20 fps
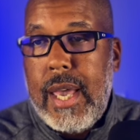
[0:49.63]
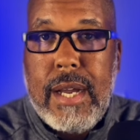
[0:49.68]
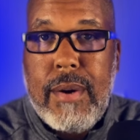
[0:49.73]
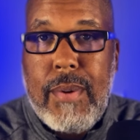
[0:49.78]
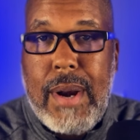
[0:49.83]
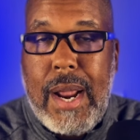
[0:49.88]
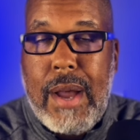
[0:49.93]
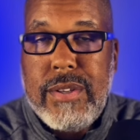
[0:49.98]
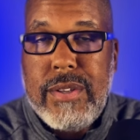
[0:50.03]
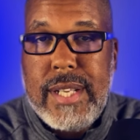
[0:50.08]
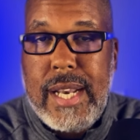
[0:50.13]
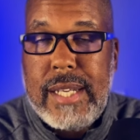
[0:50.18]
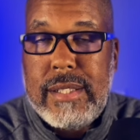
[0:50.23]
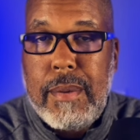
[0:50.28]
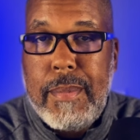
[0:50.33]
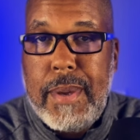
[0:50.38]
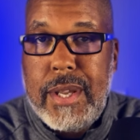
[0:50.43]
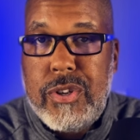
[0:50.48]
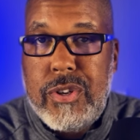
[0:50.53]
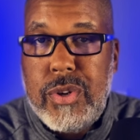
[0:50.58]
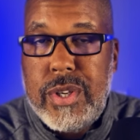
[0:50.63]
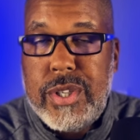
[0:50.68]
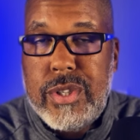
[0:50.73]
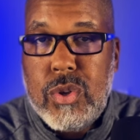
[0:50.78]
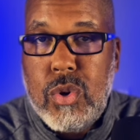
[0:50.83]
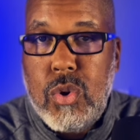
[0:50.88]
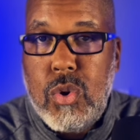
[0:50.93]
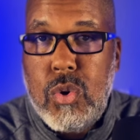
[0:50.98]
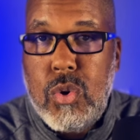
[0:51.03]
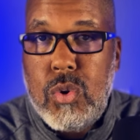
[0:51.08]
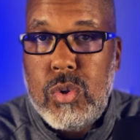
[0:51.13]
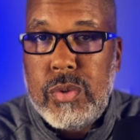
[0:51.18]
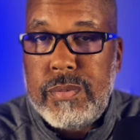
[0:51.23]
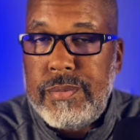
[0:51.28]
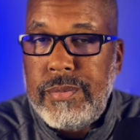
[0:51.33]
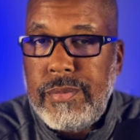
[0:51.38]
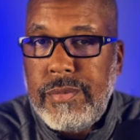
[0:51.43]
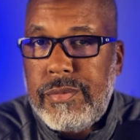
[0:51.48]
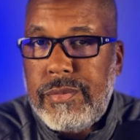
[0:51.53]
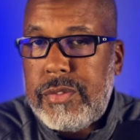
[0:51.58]
When I was in elementary school,
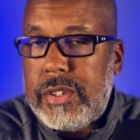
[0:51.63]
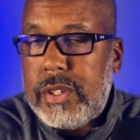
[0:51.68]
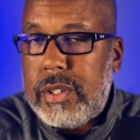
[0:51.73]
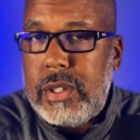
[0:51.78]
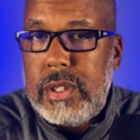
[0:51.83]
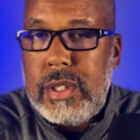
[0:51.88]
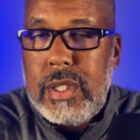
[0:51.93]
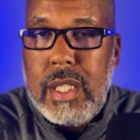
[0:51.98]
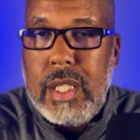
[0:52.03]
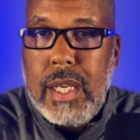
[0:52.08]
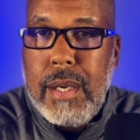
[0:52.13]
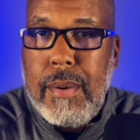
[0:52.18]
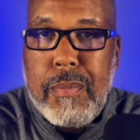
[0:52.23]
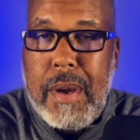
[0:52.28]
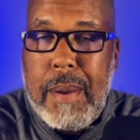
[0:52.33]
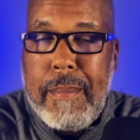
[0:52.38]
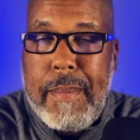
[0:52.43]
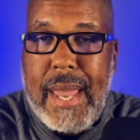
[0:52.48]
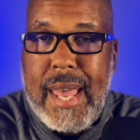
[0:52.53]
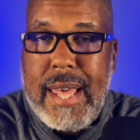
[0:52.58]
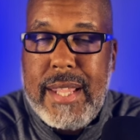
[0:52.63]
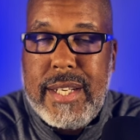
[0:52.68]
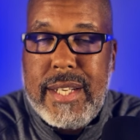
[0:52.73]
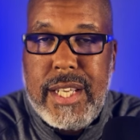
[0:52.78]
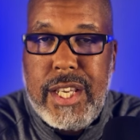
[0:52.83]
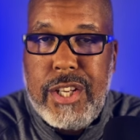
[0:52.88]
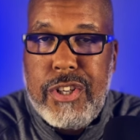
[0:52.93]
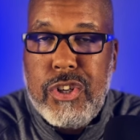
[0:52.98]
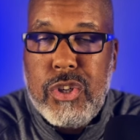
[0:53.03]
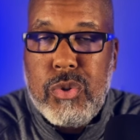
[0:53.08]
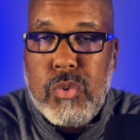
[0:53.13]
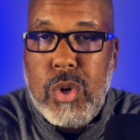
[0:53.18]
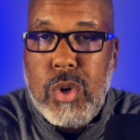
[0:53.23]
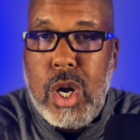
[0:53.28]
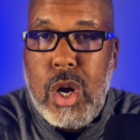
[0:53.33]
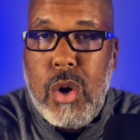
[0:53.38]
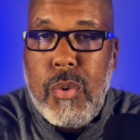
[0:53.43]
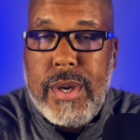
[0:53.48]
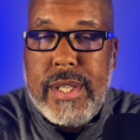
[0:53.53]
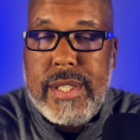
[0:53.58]
my math teachers would
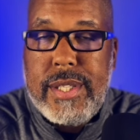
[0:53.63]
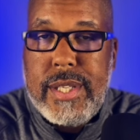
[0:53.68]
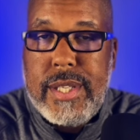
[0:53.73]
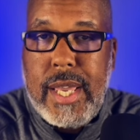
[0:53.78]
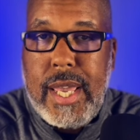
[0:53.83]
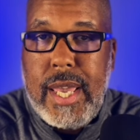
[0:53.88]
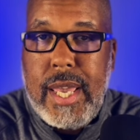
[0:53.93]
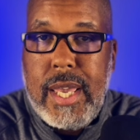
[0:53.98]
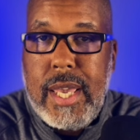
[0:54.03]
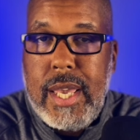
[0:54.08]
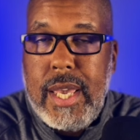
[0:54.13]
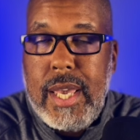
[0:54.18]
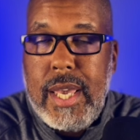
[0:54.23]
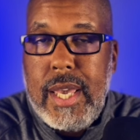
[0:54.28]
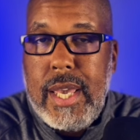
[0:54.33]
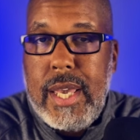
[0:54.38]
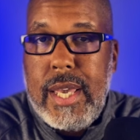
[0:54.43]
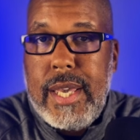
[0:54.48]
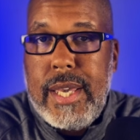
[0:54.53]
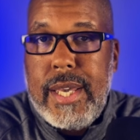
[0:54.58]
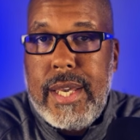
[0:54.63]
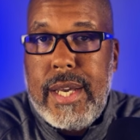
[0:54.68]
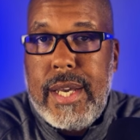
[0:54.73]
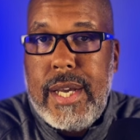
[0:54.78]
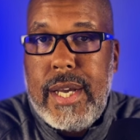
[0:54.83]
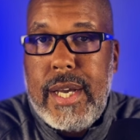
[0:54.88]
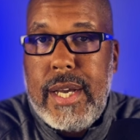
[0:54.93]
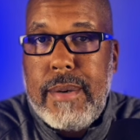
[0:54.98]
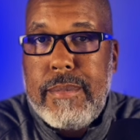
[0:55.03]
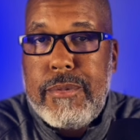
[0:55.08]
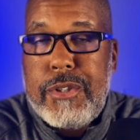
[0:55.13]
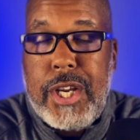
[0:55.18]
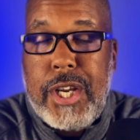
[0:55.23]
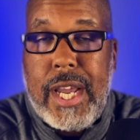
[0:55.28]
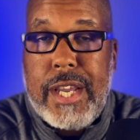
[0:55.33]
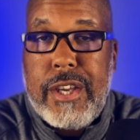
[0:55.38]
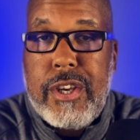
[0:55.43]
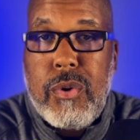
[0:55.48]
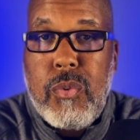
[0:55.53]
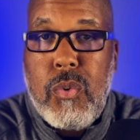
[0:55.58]
always say, um,
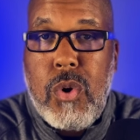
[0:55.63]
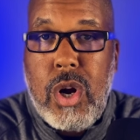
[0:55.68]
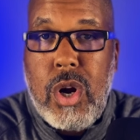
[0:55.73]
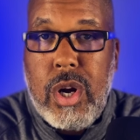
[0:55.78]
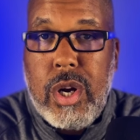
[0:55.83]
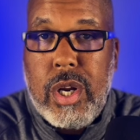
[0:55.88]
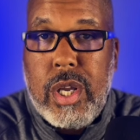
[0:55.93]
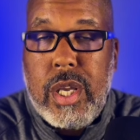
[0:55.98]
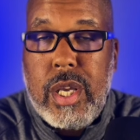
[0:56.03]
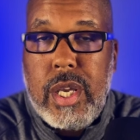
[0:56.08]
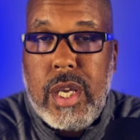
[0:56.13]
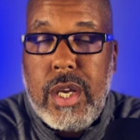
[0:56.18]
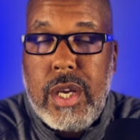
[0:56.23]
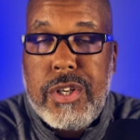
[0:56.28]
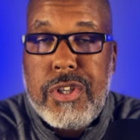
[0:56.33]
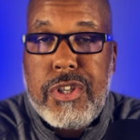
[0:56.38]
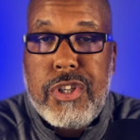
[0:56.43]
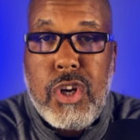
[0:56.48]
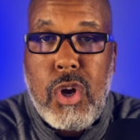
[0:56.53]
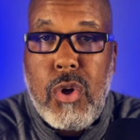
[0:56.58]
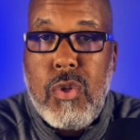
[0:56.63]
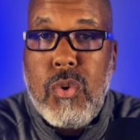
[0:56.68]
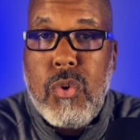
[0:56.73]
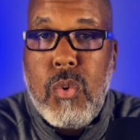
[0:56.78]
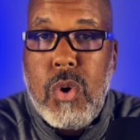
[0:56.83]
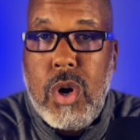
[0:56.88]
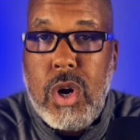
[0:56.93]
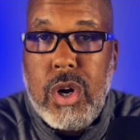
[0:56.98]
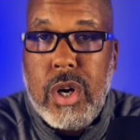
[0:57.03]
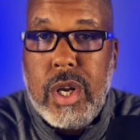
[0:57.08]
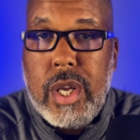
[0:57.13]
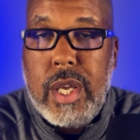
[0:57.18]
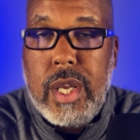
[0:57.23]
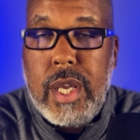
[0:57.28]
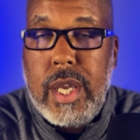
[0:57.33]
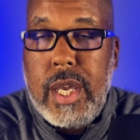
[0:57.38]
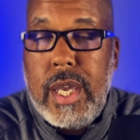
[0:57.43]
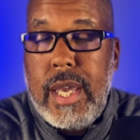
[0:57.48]
check your work and show the work.